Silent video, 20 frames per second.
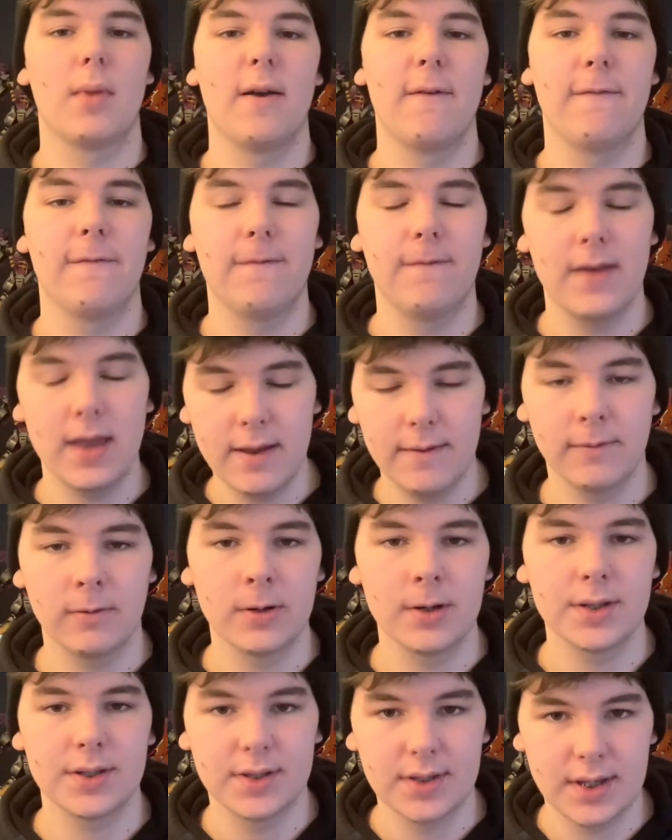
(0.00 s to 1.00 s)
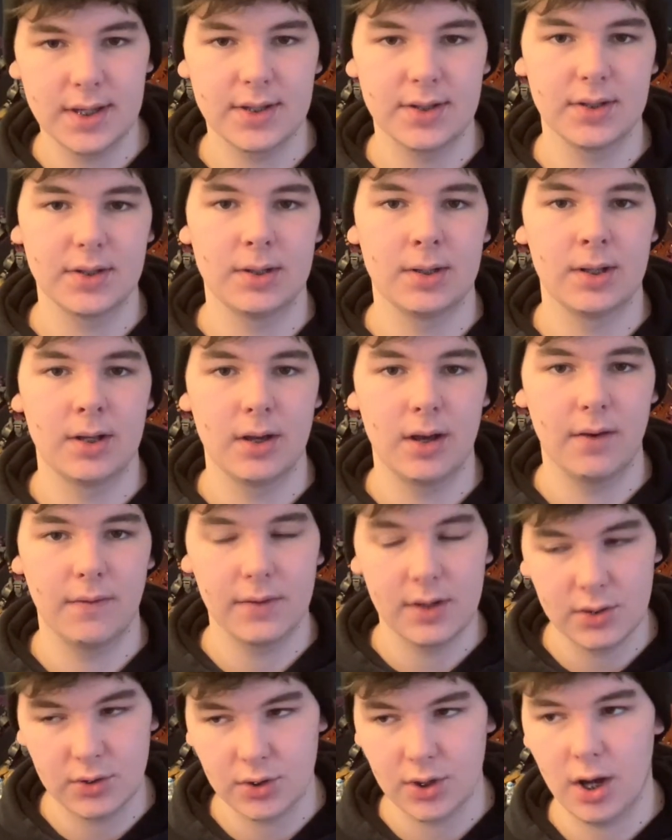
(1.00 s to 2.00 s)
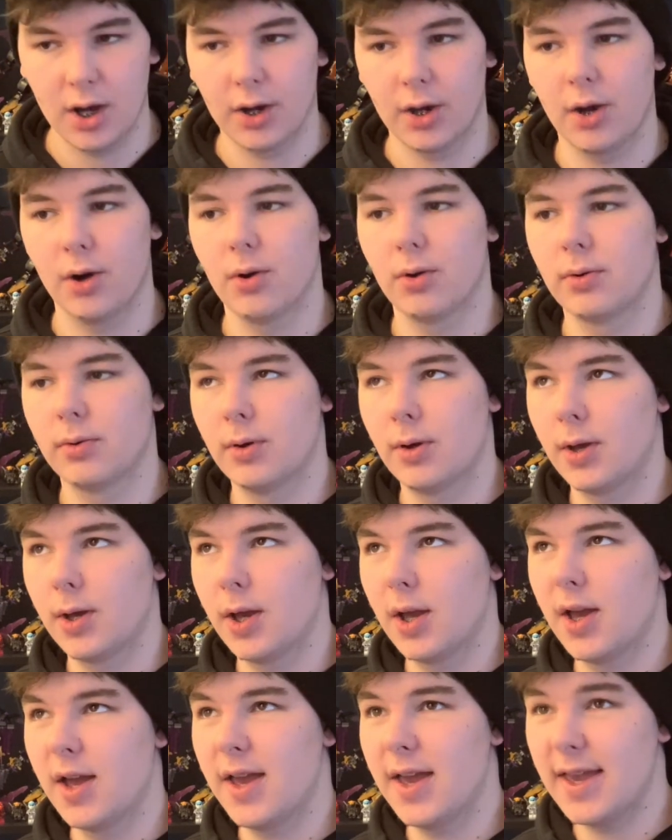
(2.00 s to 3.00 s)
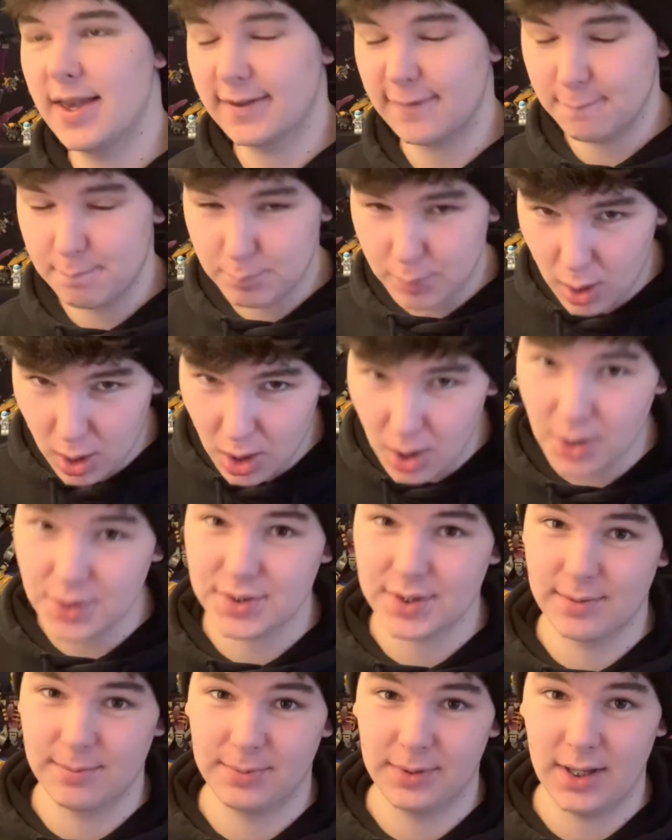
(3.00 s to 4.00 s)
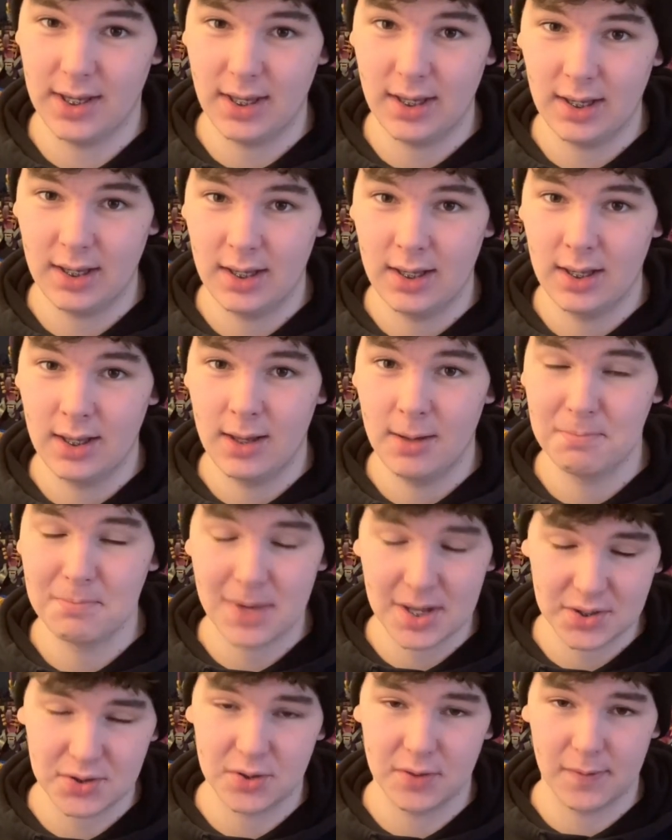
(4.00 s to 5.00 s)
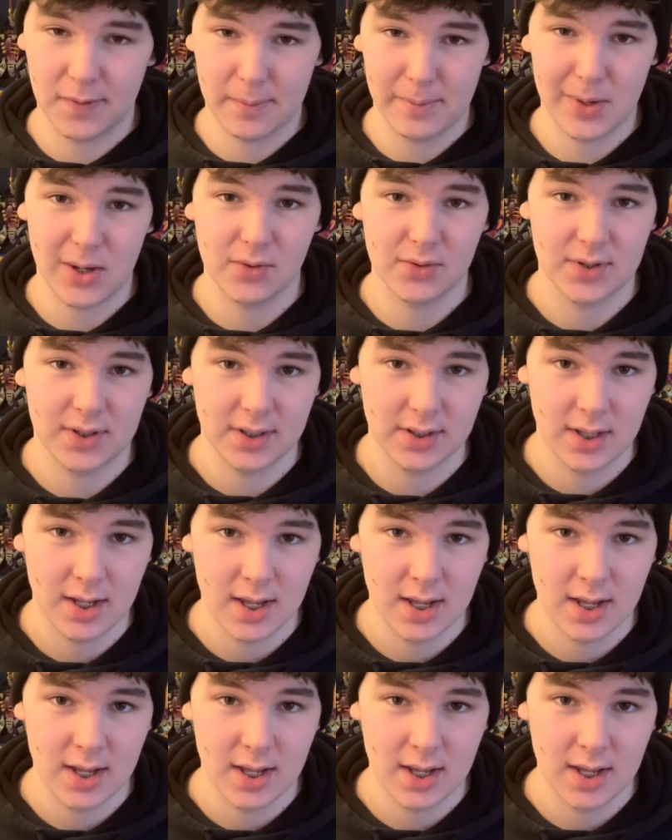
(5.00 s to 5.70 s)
favourite season of Ninjago is possibly Master of the Mountain,